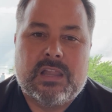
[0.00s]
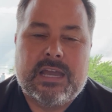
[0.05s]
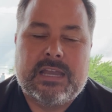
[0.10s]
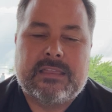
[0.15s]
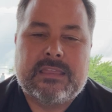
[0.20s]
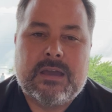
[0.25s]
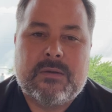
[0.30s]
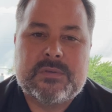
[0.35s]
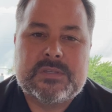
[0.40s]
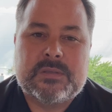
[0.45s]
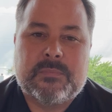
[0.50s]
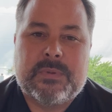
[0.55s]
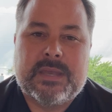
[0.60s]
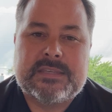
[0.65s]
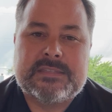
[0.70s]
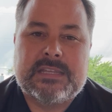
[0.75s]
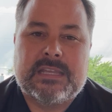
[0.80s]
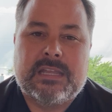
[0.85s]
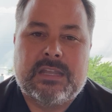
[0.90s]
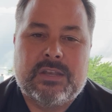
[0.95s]
like that was the
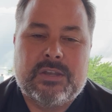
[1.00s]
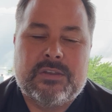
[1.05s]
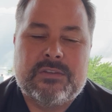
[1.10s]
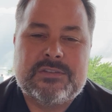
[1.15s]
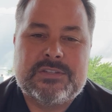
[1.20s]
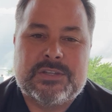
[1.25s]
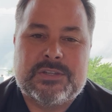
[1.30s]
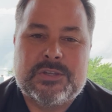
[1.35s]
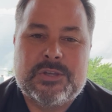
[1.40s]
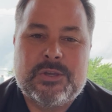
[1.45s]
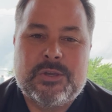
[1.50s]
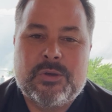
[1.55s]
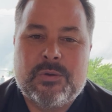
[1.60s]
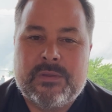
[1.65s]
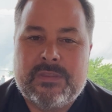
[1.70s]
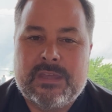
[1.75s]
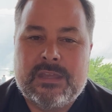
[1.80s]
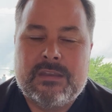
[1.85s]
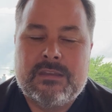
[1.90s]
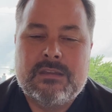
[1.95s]
best thing to do.
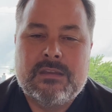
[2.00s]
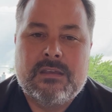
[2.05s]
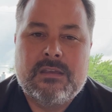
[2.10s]
And then